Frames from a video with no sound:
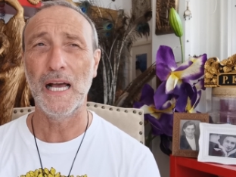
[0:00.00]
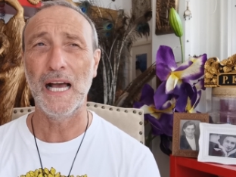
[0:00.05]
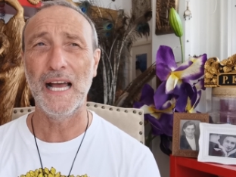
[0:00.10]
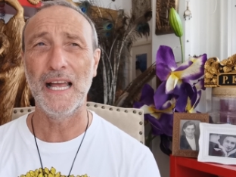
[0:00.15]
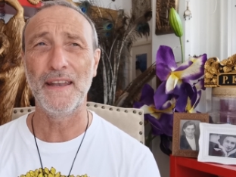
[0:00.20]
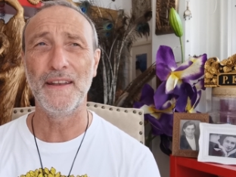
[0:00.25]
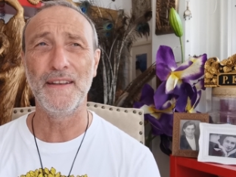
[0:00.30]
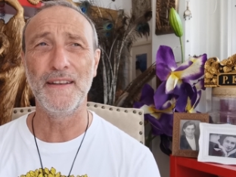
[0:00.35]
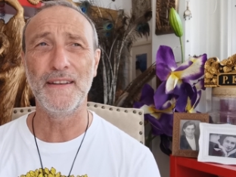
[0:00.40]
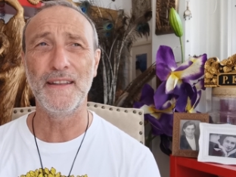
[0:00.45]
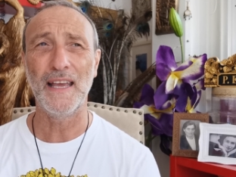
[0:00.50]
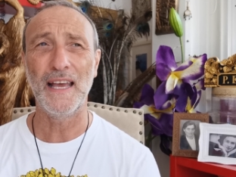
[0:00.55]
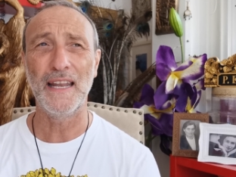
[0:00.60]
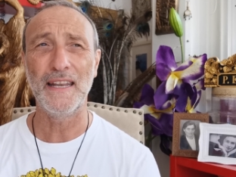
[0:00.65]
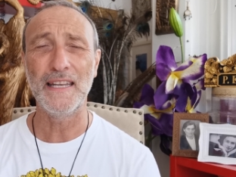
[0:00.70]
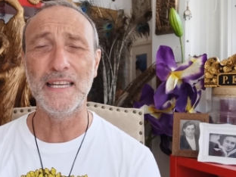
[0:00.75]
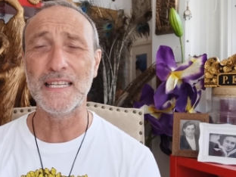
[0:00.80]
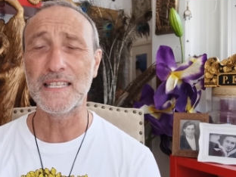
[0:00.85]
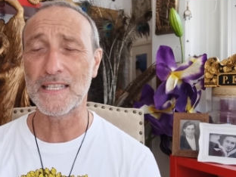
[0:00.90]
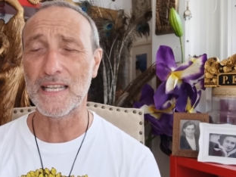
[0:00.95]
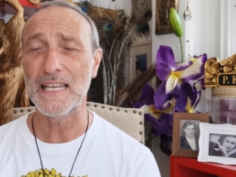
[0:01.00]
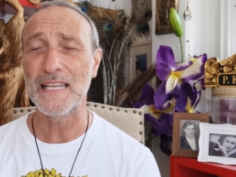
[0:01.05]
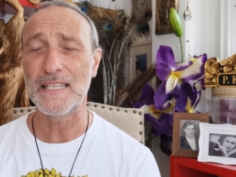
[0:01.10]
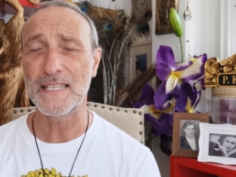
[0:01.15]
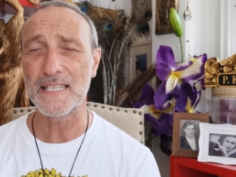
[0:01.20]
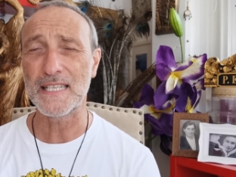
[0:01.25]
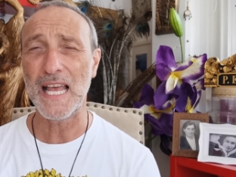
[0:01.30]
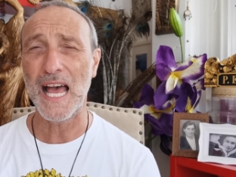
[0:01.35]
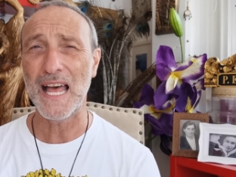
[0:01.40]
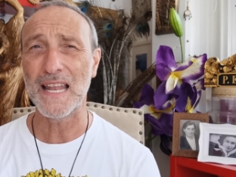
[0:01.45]
And, and it's,
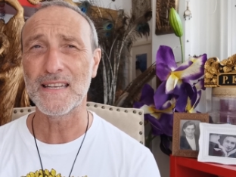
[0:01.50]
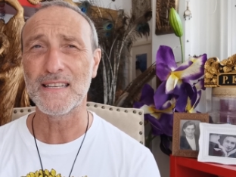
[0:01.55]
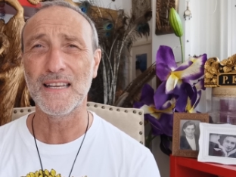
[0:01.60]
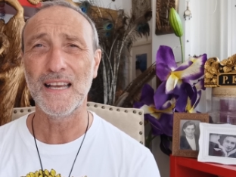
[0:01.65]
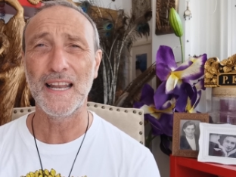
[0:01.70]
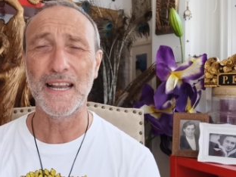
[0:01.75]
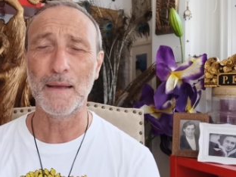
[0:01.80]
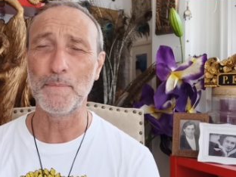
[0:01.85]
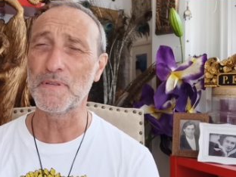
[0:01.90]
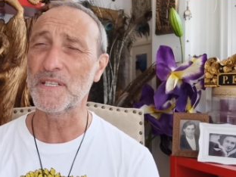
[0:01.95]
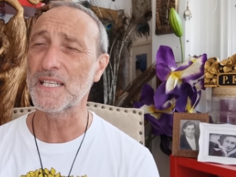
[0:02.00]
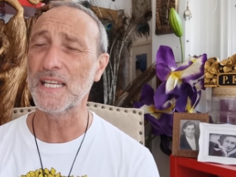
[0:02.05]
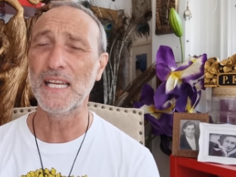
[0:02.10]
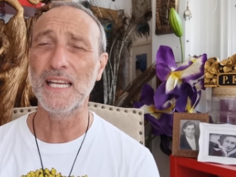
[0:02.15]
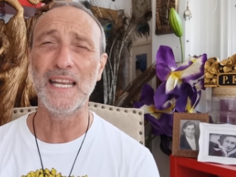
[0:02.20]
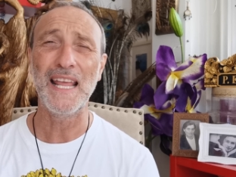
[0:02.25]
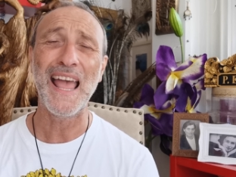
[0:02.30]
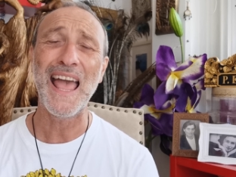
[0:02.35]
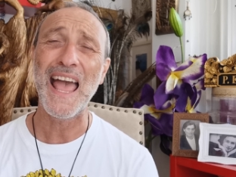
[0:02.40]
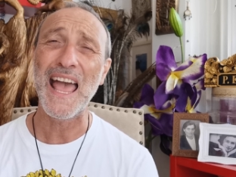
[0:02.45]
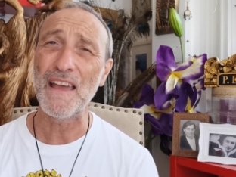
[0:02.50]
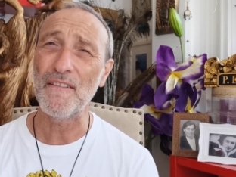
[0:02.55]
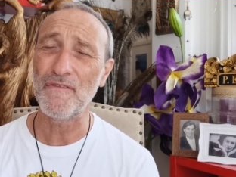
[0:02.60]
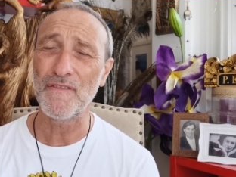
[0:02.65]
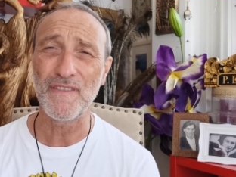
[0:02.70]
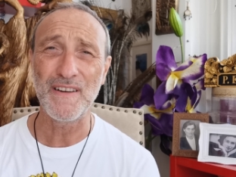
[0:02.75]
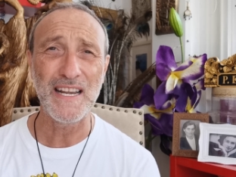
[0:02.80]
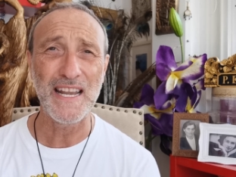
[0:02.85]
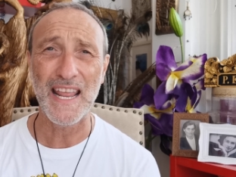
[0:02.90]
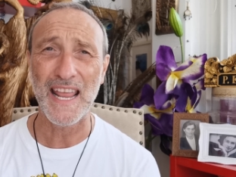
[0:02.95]
it's sad. And I'm seeing it
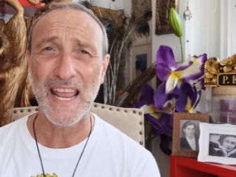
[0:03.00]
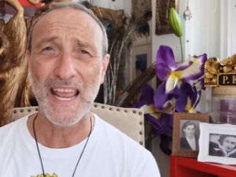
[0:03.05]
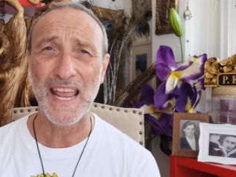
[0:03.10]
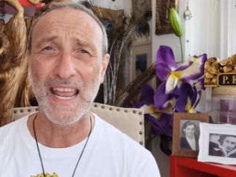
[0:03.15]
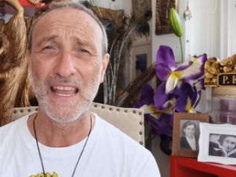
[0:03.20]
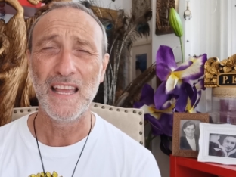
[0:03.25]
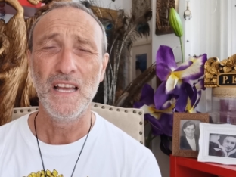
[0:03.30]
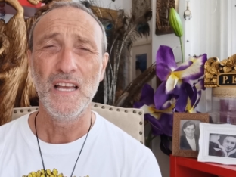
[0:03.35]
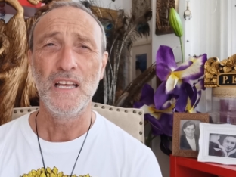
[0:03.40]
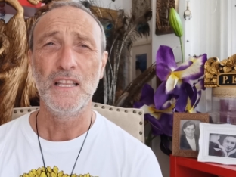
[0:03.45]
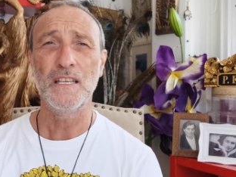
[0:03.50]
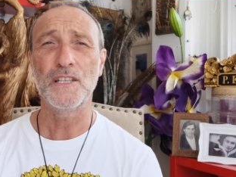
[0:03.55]
every day.